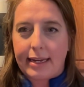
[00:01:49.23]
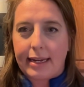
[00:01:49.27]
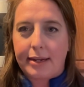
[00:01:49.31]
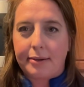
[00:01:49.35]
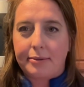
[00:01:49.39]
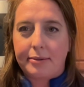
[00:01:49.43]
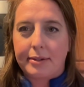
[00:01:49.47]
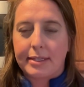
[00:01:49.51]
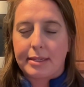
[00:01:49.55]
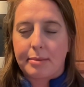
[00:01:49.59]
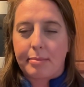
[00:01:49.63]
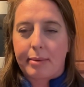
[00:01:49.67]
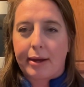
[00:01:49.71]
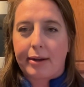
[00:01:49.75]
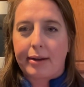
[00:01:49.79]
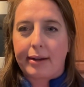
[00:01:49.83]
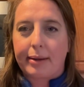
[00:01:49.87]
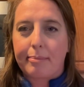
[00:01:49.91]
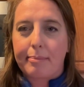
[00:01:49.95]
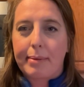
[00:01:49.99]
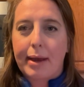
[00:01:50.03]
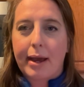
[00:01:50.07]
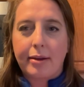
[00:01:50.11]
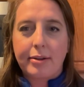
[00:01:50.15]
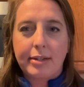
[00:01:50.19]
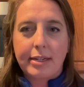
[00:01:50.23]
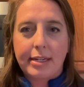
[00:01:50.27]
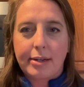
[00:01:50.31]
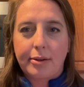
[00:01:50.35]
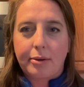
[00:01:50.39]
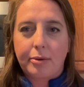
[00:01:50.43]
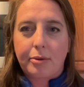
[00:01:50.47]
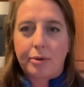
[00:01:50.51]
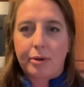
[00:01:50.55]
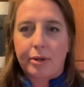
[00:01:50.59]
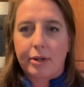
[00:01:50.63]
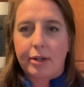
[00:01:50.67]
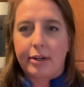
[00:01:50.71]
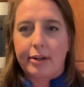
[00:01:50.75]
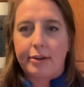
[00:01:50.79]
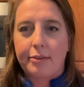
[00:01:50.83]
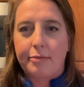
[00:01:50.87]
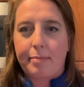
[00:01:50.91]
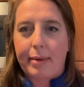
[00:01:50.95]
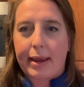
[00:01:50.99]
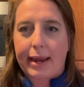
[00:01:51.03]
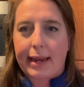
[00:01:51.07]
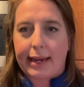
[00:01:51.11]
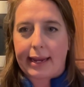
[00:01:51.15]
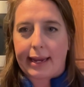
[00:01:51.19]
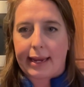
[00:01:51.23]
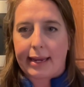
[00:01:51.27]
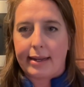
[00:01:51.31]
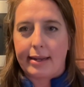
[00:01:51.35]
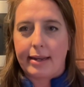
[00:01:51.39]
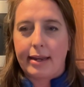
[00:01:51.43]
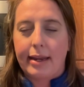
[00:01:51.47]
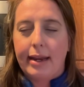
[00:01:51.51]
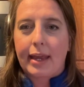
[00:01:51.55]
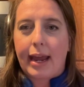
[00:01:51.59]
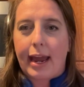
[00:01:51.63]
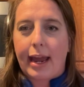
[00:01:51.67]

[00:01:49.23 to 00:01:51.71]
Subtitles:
It was about 1.25 pounds of bacon.